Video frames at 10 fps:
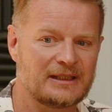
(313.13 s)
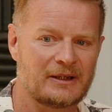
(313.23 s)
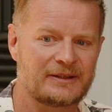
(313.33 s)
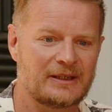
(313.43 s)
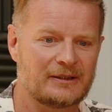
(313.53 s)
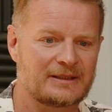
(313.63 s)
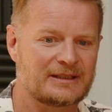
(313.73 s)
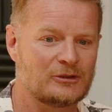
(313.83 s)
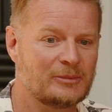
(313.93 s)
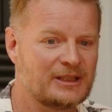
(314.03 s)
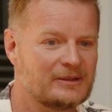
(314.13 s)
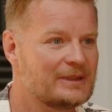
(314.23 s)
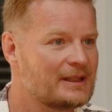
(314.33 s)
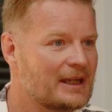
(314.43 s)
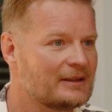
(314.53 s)
did I think I'd still be
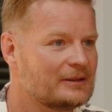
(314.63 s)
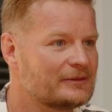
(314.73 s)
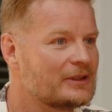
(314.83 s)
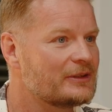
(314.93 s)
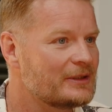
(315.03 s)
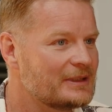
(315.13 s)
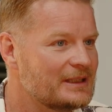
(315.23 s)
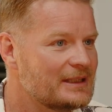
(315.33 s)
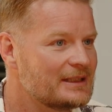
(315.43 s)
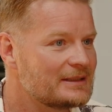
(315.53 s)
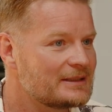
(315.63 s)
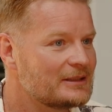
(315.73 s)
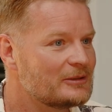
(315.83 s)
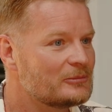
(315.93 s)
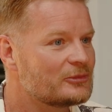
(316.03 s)
doing that after 30
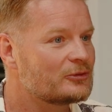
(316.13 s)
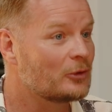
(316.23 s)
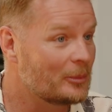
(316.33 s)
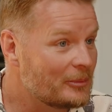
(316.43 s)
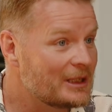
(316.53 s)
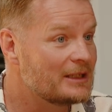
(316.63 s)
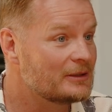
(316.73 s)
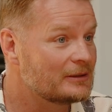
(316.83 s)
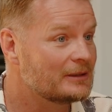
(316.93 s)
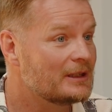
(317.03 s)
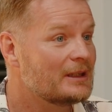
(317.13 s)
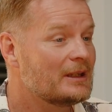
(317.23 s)
years? Probably not.